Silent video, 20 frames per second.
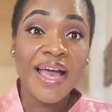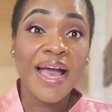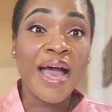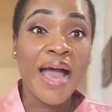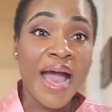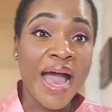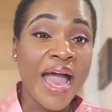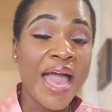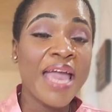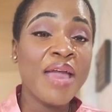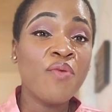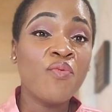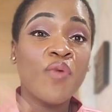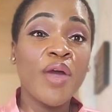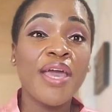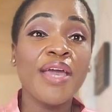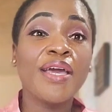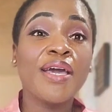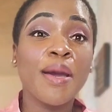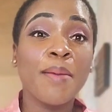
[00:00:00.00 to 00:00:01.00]
I
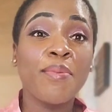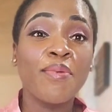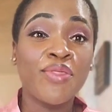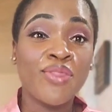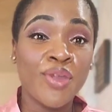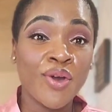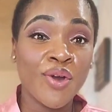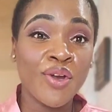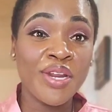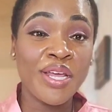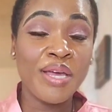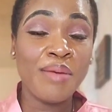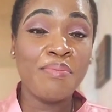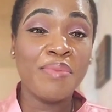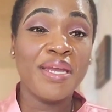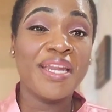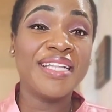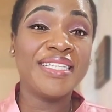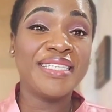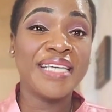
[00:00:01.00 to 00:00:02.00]
wake up thirty
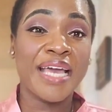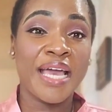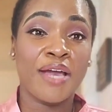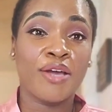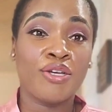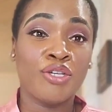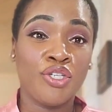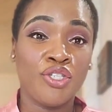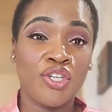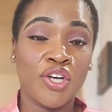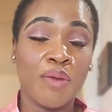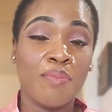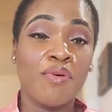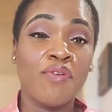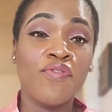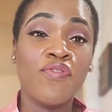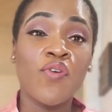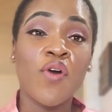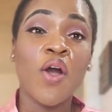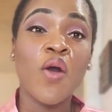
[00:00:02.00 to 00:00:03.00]
minutes extra
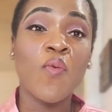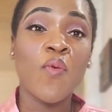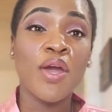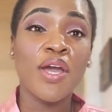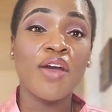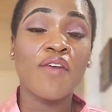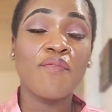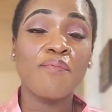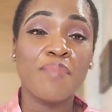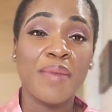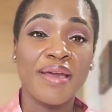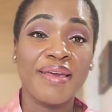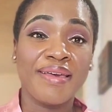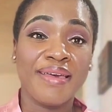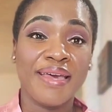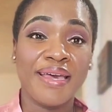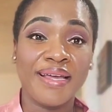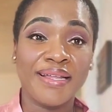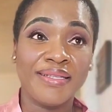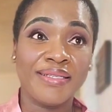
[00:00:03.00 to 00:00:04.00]
before I wake up my
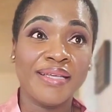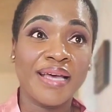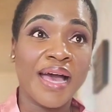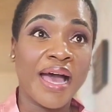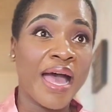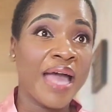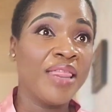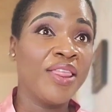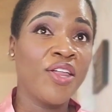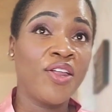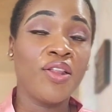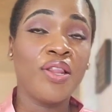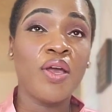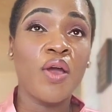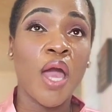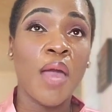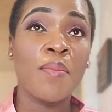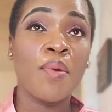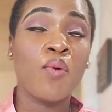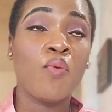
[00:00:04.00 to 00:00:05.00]
kids. I
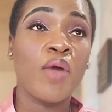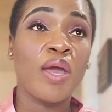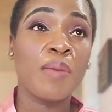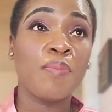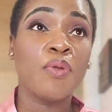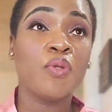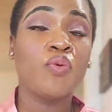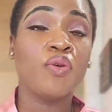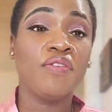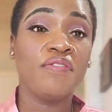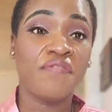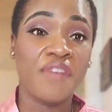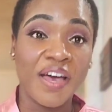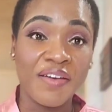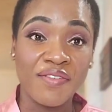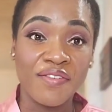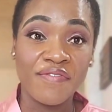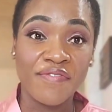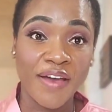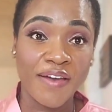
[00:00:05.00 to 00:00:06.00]
literally, I'm awake between
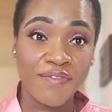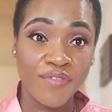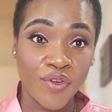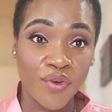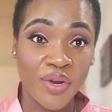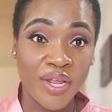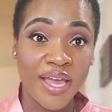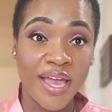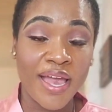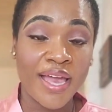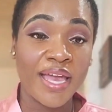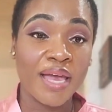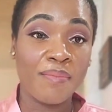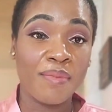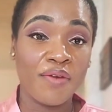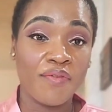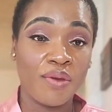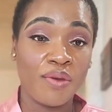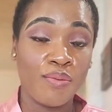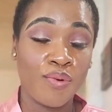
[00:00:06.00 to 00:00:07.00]
five and five thirty A M
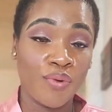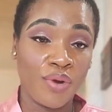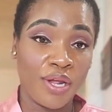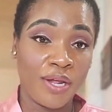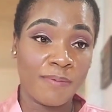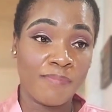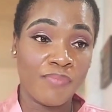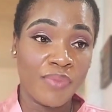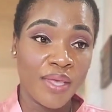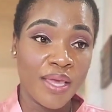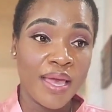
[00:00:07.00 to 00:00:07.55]
every morning.